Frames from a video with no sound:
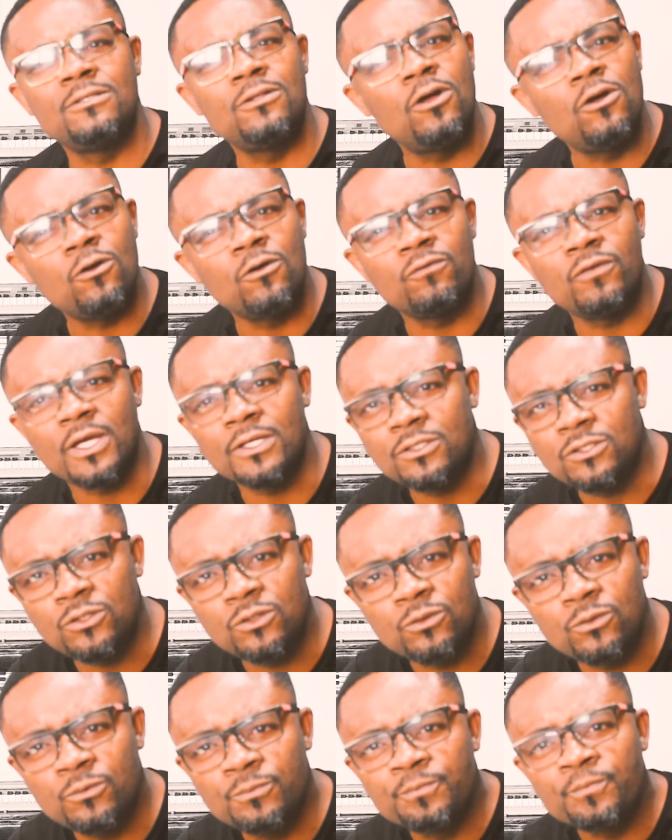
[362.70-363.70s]
long
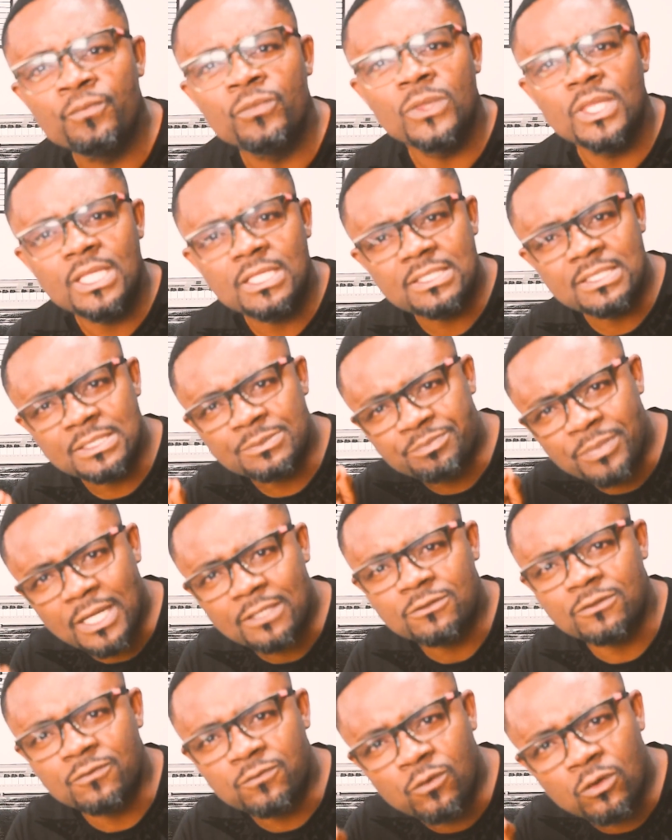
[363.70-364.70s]
overdue, this is
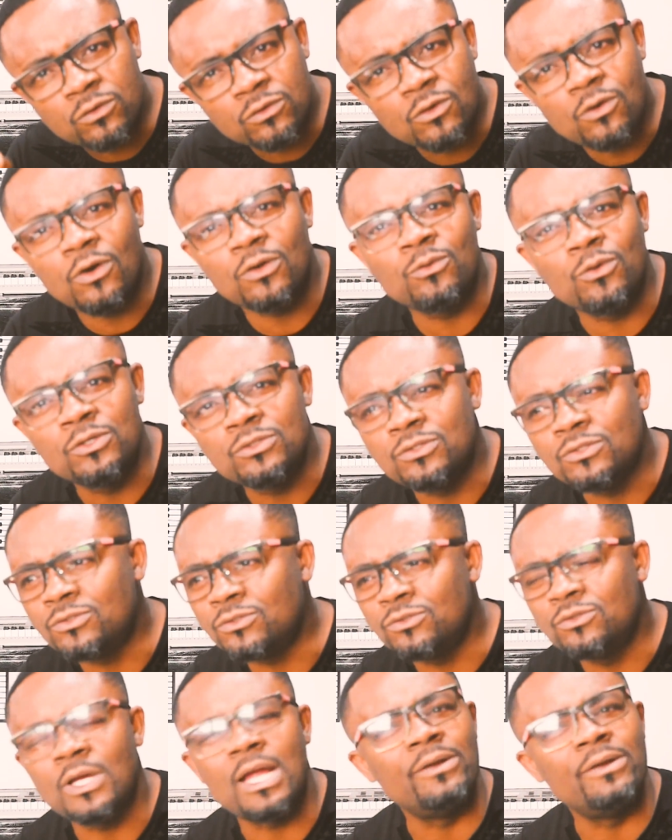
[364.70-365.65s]
part of what God wants you to do.